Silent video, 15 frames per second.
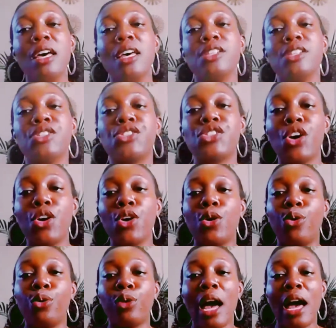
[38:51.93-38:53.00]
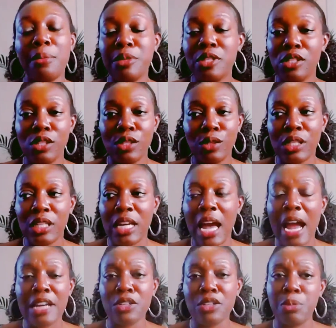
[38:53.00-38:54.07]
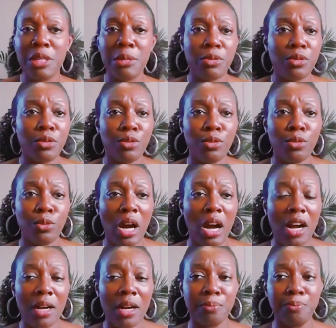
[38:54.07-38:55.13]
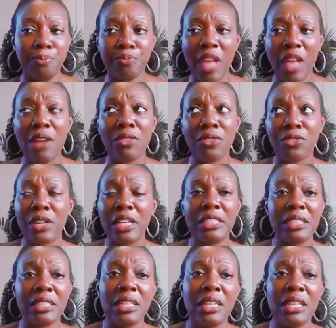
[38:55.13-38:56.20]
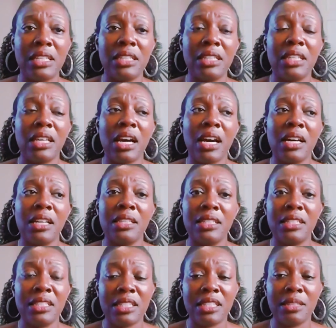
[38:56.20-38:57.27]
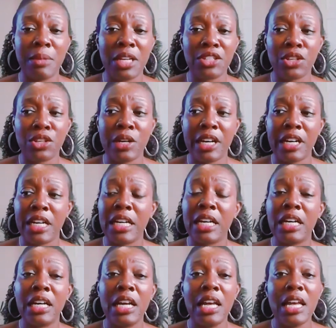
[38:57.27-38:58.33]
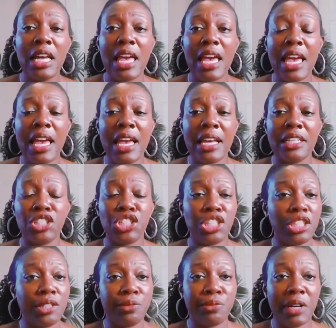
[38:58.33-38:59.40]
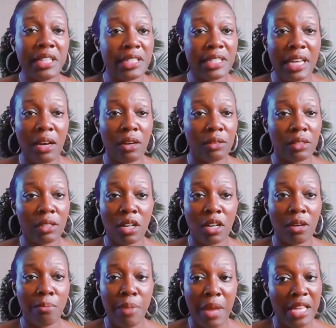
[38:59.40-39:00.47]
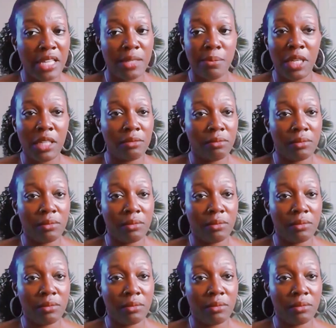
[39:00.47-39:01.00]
so absolutely, I know people who um, I have a friend in in uh, the DC metro area, and she rents out her basement